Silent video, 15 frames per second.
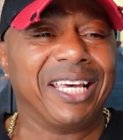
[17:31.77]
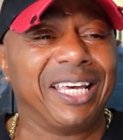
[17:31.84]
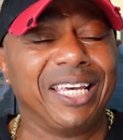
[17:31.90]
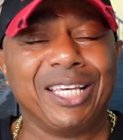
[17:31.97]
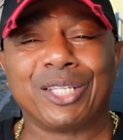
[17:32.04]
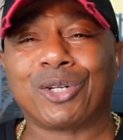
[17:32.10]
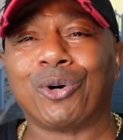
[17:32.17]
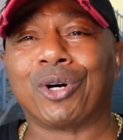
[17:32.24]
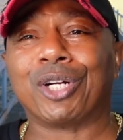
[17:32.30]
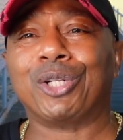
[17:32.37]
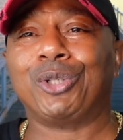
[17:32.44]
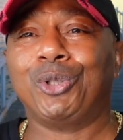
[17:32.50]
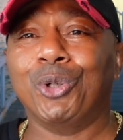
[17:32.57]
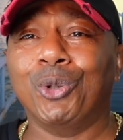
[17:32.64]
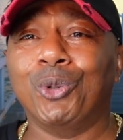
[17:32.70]
he's going to
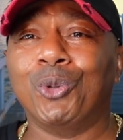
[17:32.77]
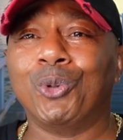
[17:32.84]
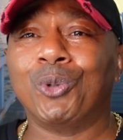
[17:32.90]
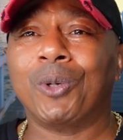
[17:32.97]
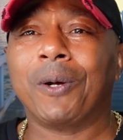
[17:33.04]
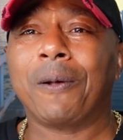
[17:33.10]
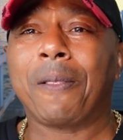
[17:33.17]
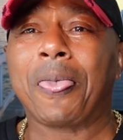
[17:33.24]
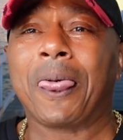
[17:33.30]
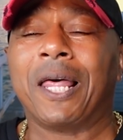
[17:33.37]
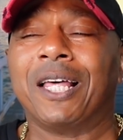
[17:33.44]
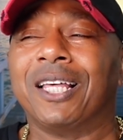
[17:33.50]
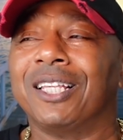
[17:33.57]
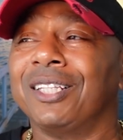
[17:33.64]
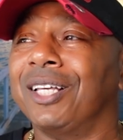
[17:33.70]
do
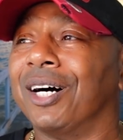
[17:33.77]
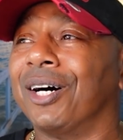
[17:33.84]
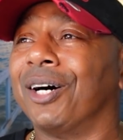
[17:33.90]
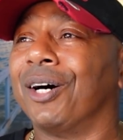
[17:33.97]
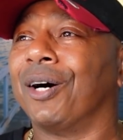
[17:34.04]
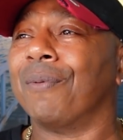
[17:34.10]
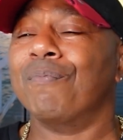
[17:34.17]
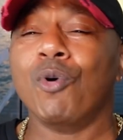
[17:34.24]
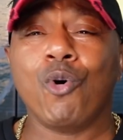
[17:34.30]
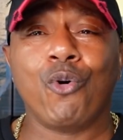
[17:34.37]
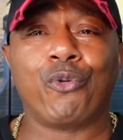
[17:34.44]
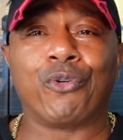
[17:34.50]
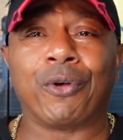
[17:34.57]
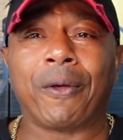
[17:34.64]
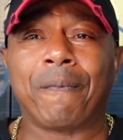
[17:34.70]
the
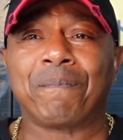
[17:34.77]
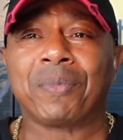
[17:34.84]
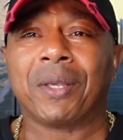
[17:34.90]
moving.